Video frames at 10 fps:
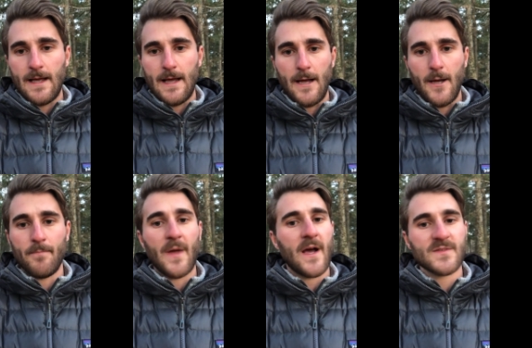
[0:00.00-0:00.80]

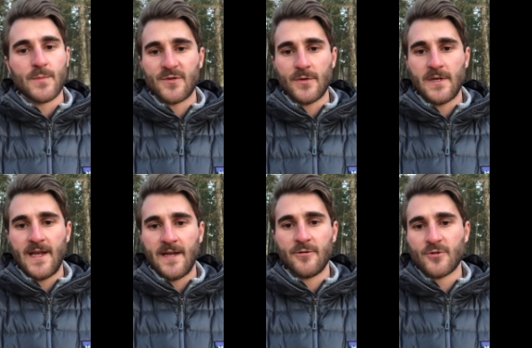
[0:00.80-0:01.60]
um, husbandry,
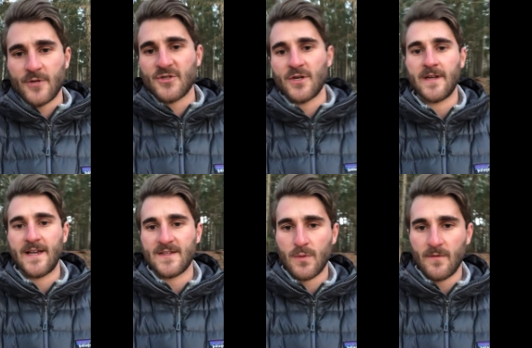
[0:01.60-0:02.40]
and nutrition,
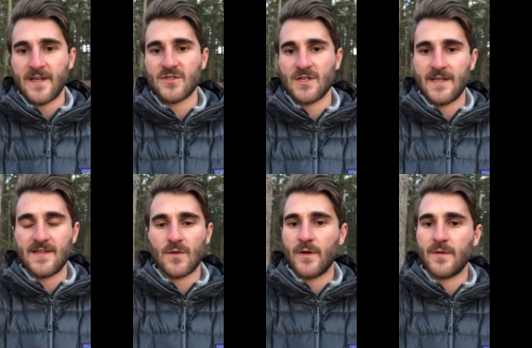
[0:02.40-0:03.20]
as prevention
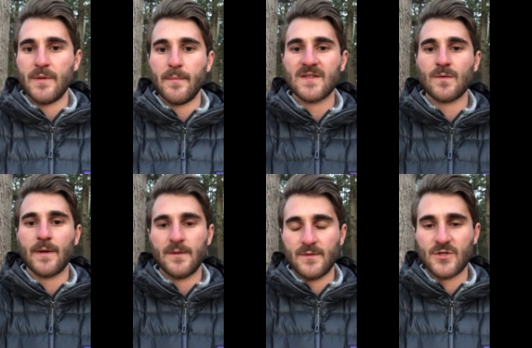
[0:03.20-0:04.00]
is going to be the best
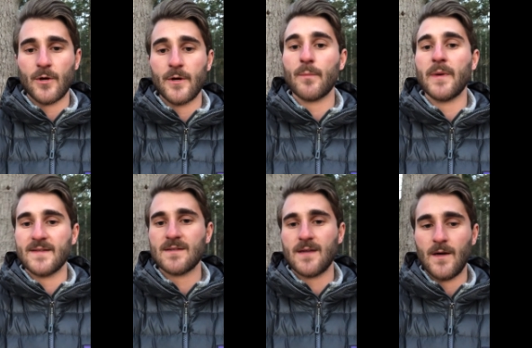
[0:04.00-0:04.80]
way to ensure your
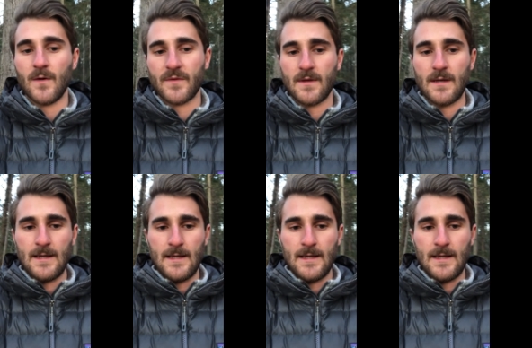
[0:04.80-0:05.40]
pet's health.